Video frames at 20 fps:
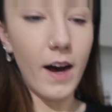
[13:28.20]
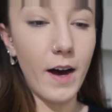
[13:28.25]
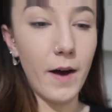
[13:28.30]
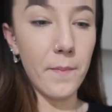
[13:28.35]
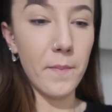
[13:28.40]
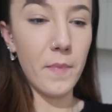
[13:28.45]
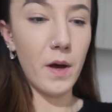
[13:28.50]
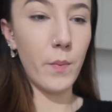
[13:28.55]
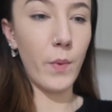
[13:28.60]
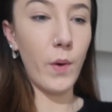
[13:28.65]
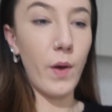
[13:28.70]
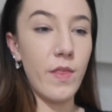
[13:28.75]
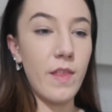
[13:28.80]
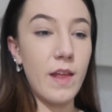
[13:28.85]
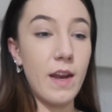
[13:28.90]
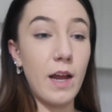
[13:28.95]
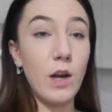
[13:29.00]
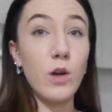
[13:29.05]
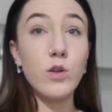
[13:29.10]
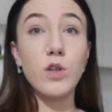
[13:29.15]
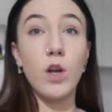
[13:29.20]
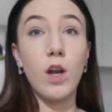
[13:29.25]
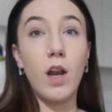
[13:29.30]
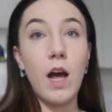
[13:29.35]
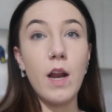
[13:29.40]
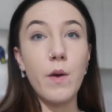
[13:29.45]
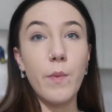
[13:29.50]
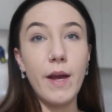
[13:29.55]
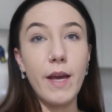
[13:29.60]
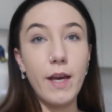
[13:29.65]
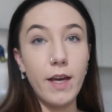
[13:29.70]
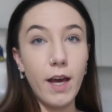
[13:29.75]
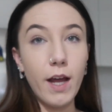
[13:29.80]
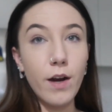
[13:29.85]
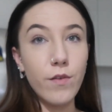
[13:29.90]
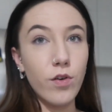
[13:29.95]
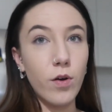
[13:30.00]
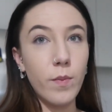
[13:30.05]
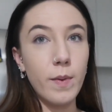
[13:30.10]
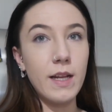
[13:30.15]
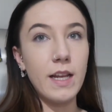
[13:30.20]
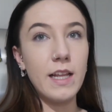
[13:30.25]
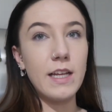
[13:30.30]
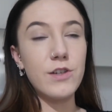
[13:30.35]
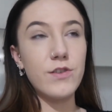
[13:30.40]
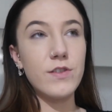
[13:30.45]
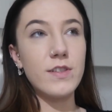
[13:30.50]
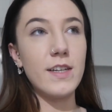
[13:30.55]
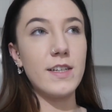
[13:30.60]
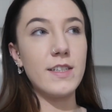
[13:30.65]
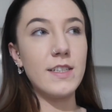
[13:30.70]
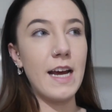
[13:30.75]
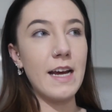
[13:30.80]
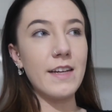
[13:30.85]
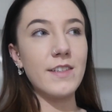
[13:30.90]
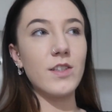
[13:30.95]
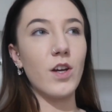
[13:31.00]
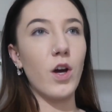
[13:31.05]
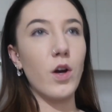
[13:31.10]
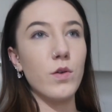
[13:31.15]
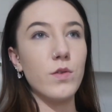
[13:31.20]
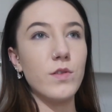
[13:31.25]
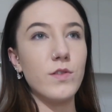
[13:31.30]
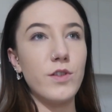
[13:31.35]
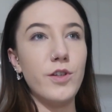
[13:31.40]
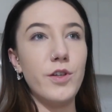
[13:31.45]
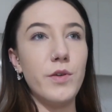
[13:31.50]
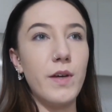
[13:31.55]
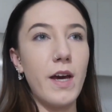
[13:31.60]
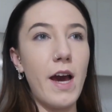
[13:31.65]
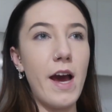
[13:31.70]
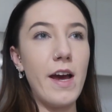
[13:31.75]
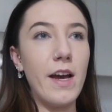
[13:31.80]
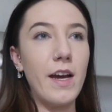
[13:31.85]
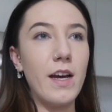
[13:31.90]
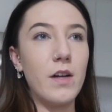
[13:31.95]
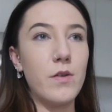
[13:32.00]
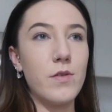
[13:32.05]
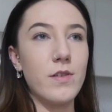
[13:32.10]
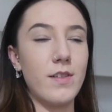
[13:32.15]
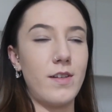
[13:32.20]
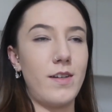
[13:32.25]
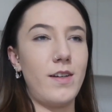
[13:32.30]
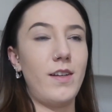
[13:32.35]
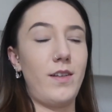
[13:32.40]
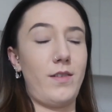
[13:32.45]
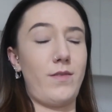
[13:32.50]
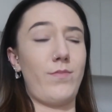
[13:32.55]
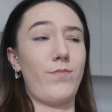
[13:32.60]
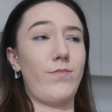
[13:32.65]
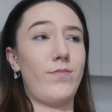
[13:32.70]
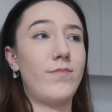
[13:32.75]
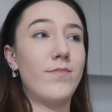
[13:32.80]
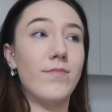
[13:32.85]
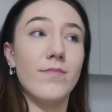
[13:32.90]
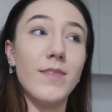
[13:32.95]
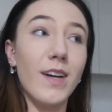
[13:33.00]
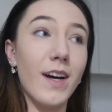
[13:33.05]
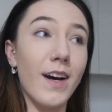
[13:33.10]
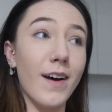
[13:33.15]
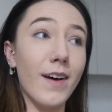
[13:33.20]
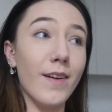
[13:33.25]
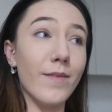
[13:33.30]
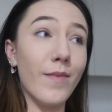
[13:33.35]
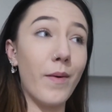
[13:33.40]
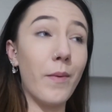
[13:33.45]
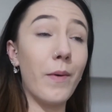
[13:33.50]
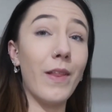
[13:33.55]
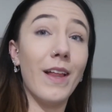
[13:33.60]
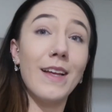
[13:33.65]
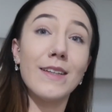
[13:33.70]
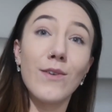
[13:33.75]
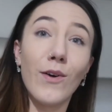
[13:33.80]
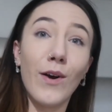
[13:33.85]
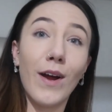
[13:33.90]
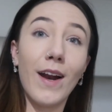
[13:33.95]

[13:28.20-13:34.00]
And then I looked online where you can get it from and it literally said Tesco's UK. And I was like, well, that's